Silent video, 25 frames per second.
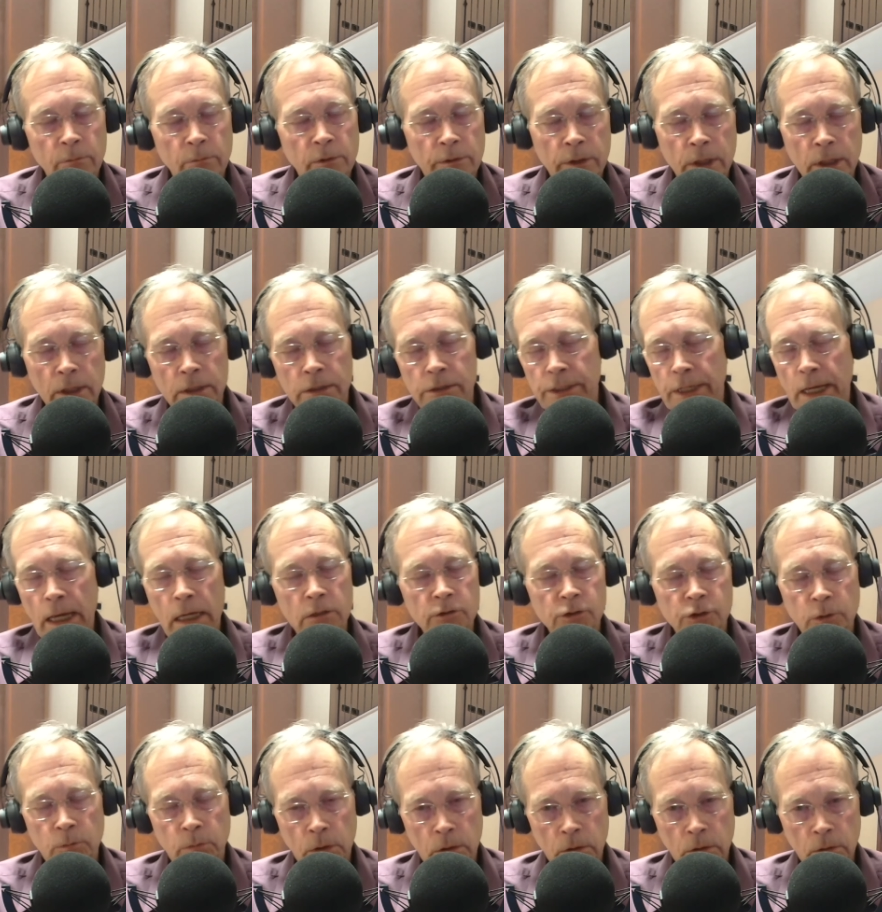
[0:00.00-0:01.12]
of the
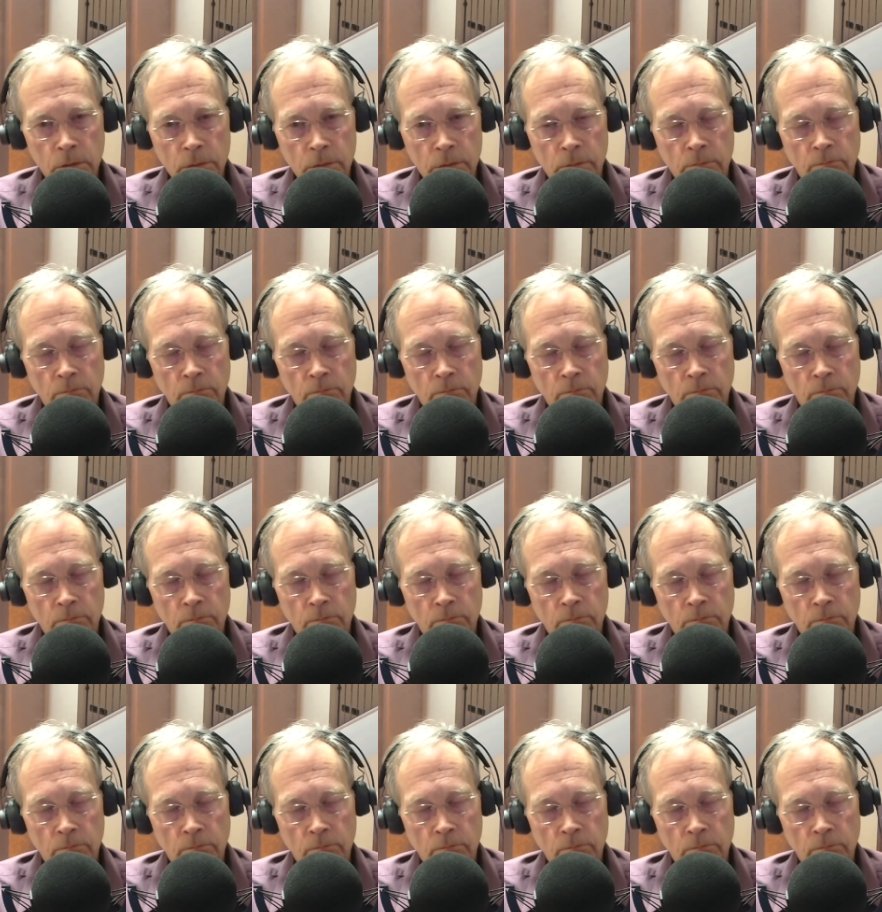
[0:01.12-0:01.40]
intangible